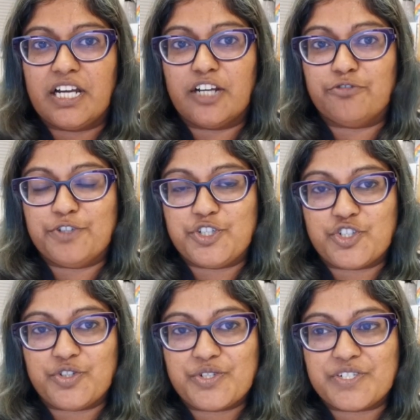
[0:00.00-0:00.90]

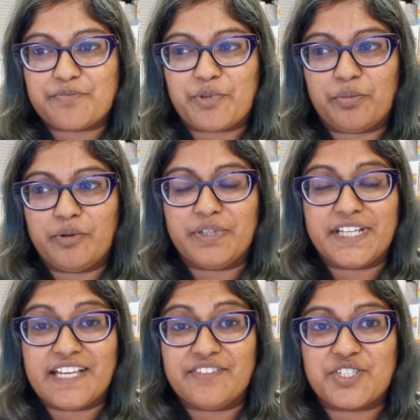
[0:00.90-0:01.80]
reduce is
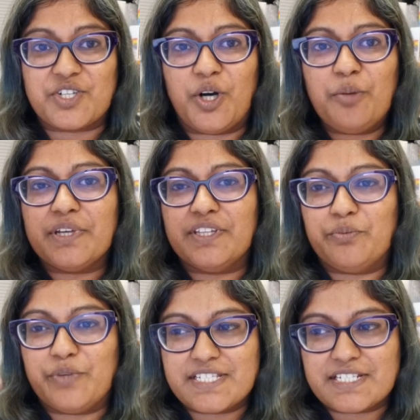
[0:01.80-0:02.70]
probably at the top, and
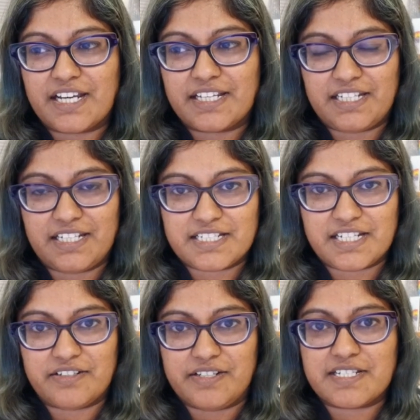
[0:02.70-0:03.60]
then we start getting
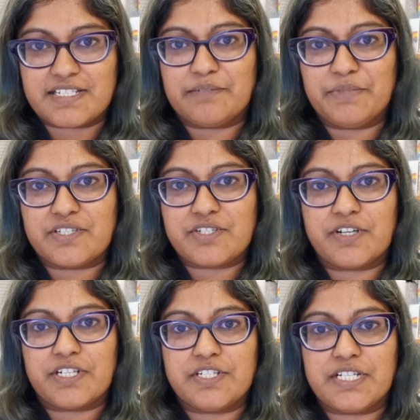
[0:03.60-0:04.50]
down into some of the
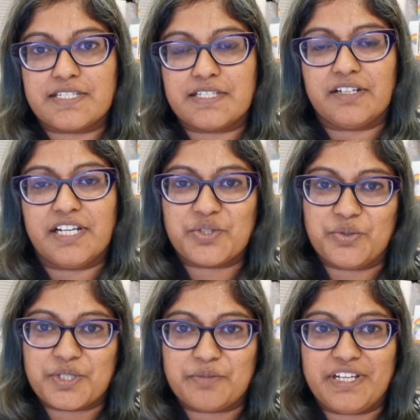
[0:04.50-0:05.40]
strategies that I
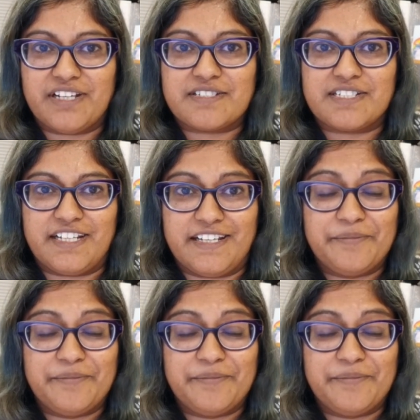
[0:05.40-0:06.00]
talked about today.